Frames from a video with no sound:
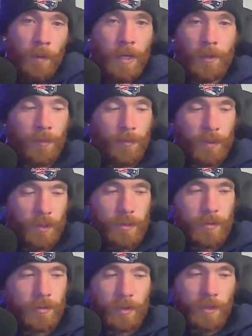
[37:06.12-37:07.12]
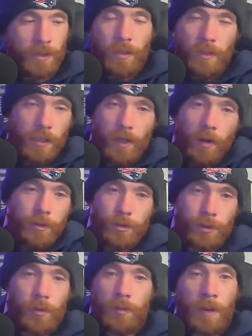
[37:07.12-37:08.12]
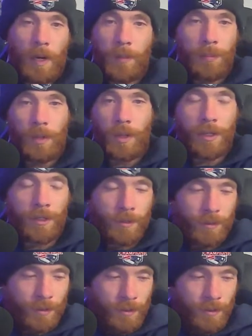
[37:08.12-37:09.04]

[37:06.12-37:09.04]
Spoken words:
random things that aren't true about a player.